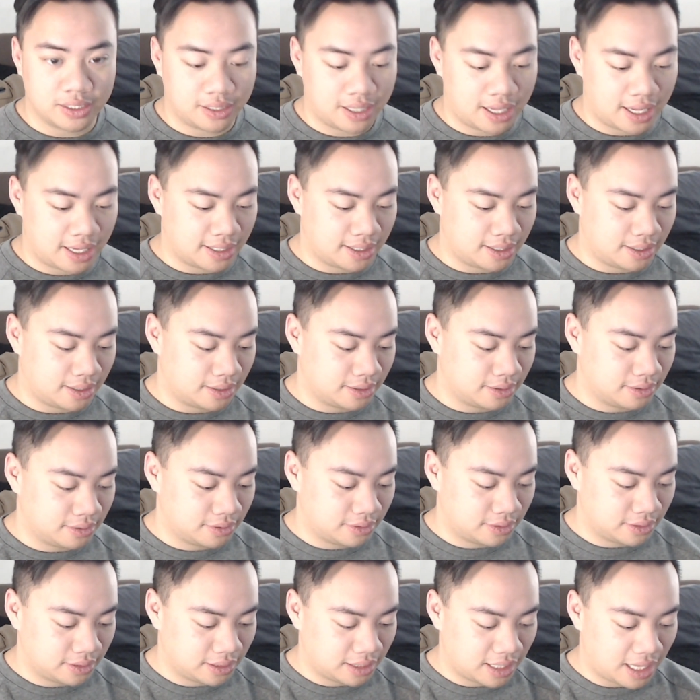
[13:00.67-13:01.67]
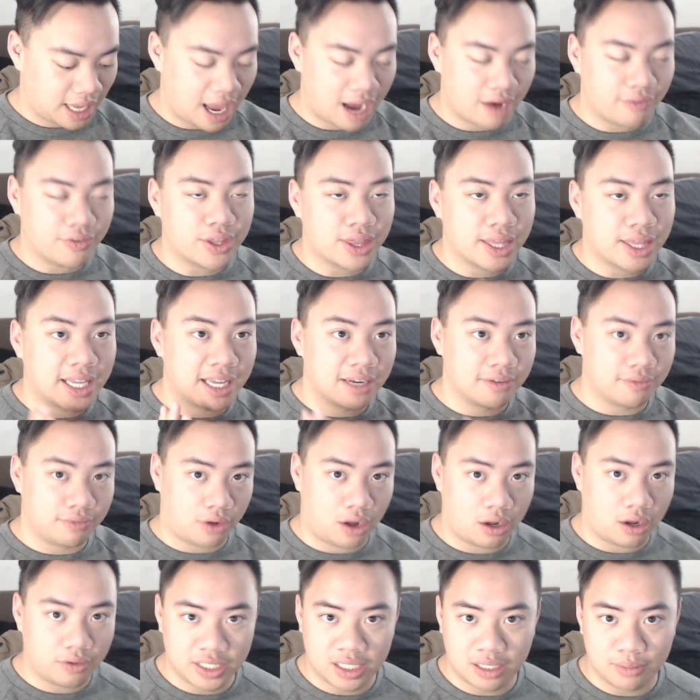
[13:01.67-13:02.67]
uh, everything
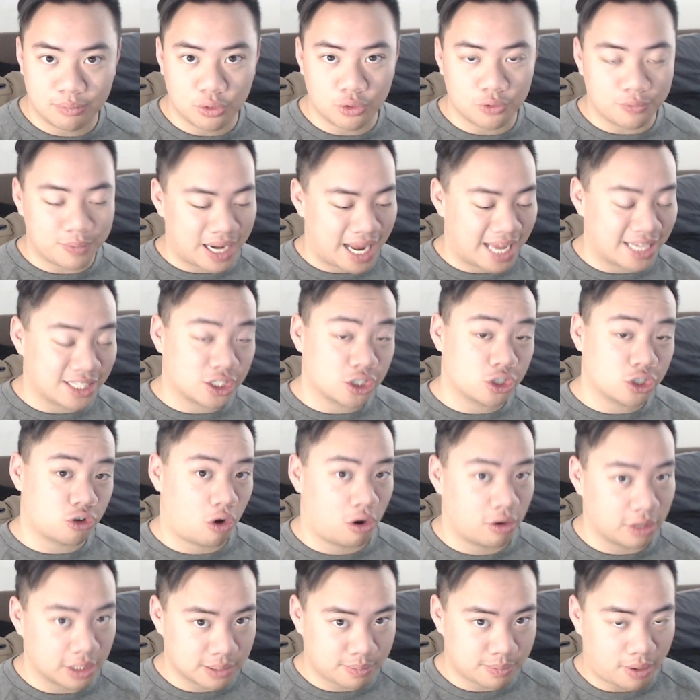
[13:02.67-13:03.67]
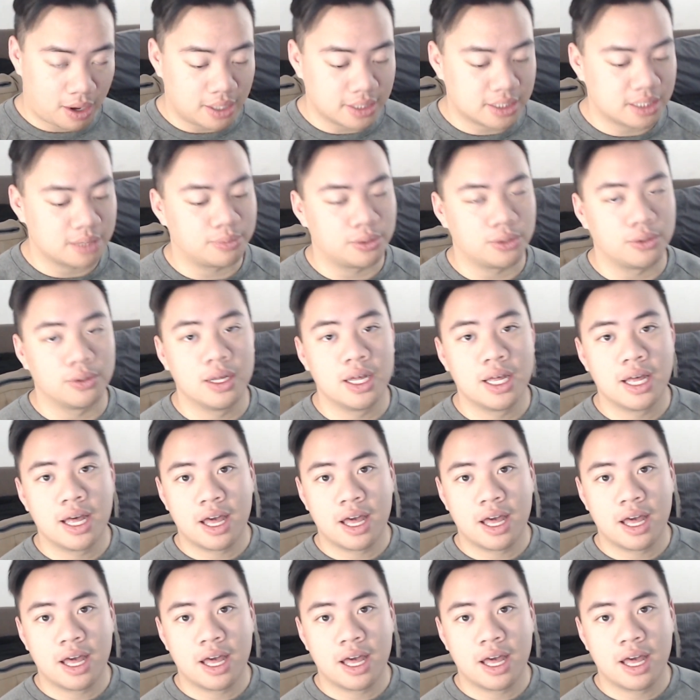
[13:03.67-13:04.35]
involved in a movement as strong as possible,